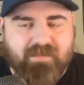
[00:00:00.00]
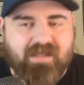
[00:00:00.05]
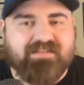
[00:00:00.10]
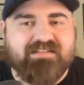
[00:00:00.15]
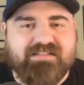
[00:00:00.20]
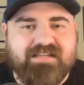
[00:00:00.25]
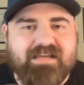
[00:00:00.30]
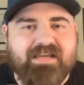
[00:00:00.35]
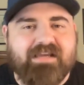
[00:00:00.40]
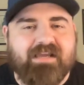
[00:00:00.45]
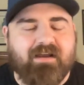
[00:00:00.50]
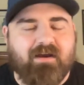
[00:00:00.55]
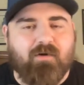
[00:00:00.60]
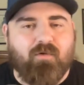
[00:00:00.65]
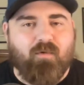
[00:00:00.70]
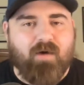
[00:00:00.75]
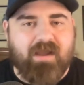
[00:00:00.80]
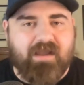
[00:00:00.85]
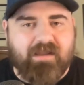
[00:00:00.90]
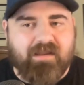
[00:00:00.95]
That's taking
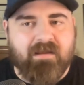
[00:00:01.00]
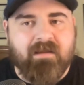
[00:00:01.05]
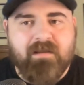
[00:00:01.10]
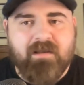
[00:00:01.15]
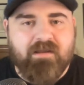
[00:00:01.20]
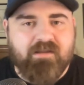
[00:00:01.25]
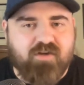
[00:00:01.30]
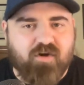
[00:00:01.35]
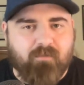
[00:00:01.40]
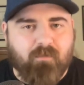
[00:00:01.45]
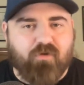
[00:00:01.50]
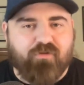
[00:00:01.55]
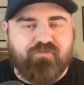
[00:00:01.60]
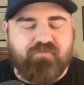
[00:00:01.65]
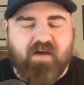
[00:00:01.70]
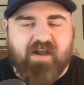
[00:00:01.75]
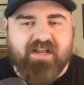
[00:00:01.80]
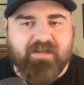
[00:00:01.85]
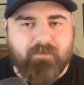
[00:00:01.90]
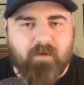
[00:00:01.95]
away your most
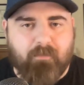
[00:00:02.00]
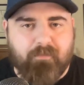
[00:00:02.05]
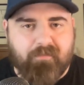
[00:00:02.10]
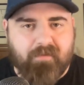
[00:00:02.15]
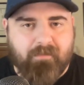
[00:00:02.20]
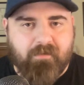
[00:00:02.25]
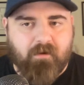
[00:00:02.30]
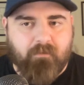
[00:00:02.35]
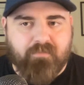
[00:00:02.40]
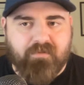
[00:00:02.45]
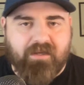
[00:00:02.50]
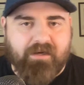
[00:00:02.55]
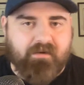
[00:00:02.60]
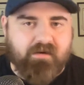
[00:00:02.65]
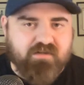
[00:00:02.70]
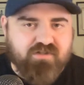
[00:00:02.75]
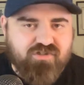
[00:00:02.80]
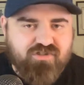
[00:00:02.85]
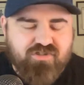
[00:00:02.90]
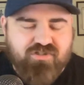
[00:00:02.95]
valuable perimeter player
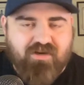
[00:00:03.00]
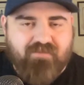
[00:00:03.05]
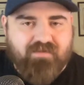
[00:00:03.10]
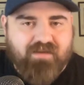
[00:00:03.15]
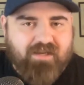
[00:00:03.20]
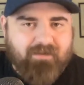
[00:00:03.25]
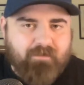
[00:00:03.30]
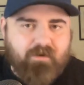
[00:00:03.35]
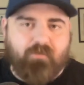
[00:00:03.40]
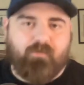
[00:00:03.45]
and shoving him in